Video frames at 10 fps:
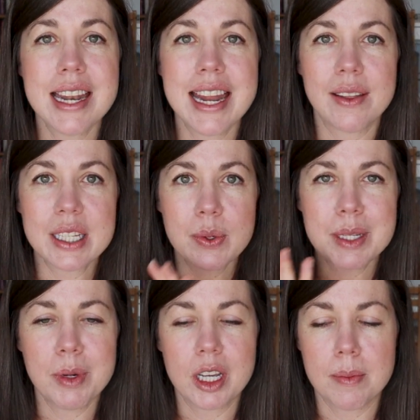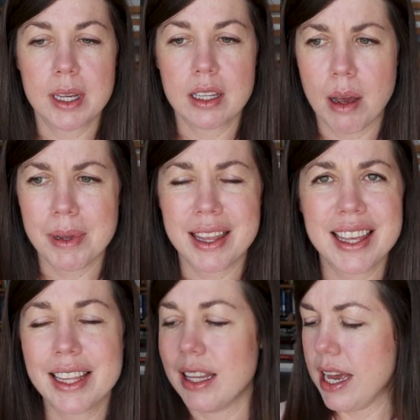Now this was a book of the month copy, I
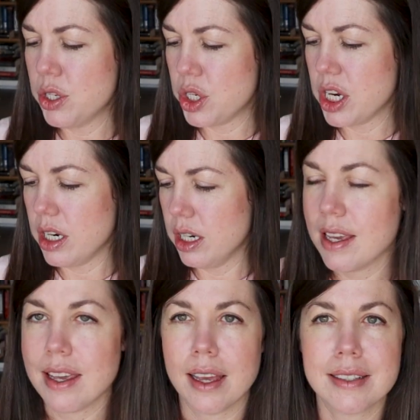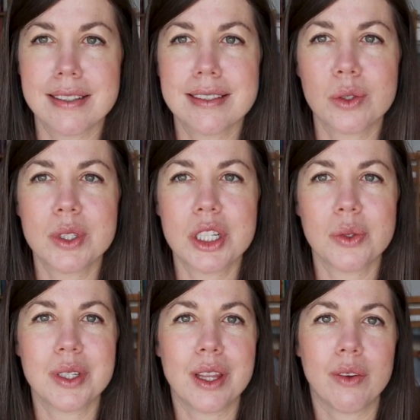think last year. Yes,
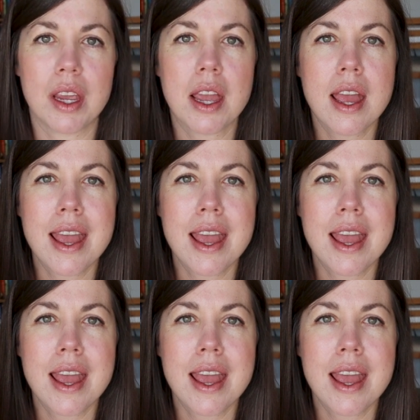2023.